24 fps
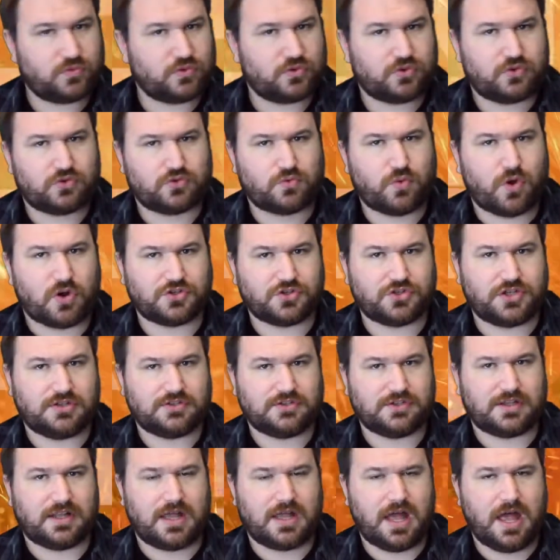
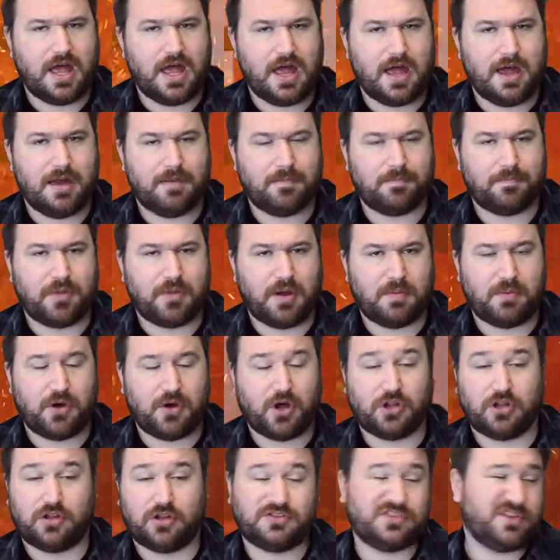squashes
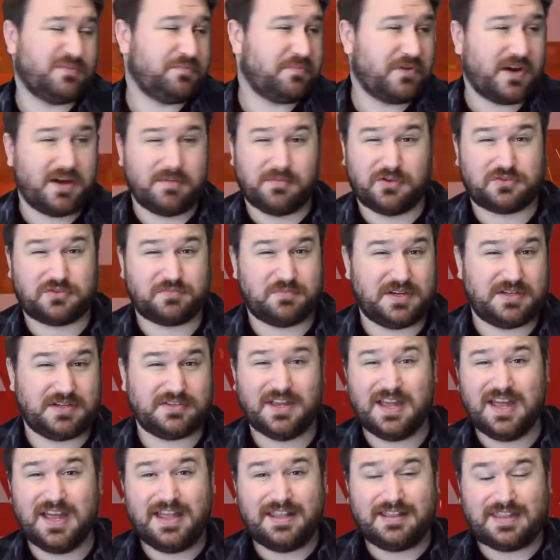Apollo, so pretty much
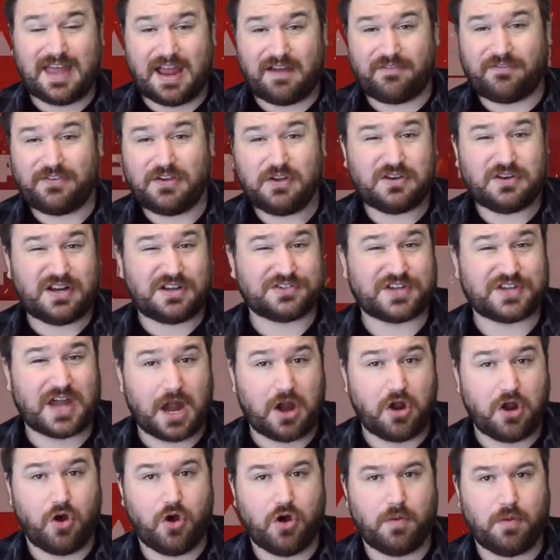means that feud I was
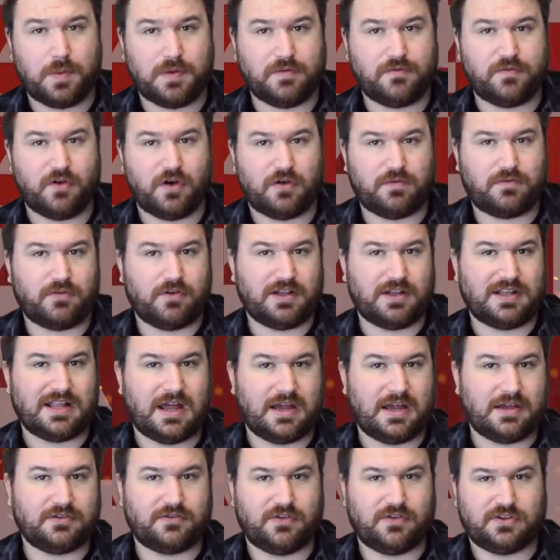kind of hoping for
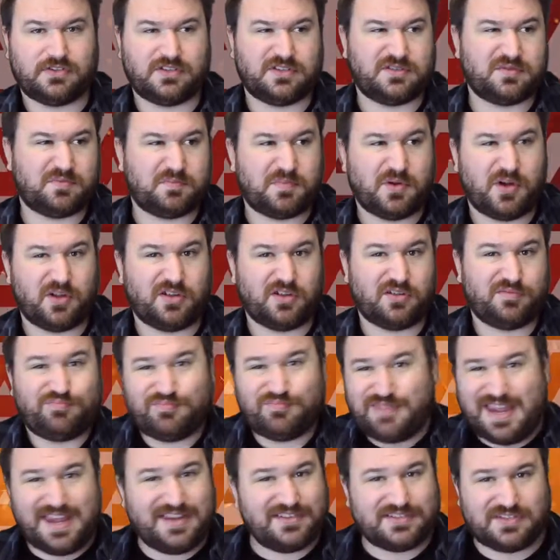Elias versus Apollo
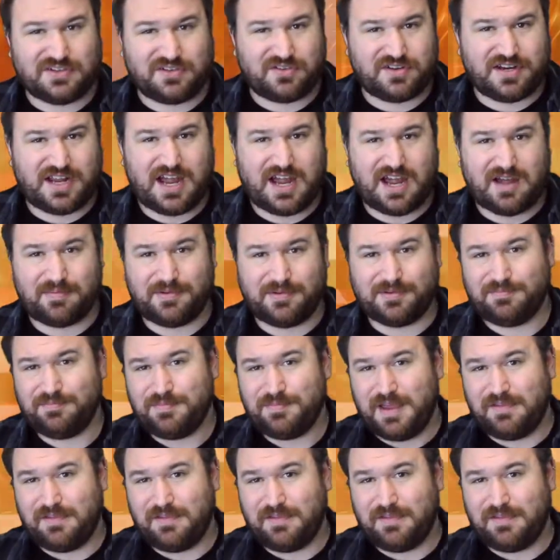isn't going to happen.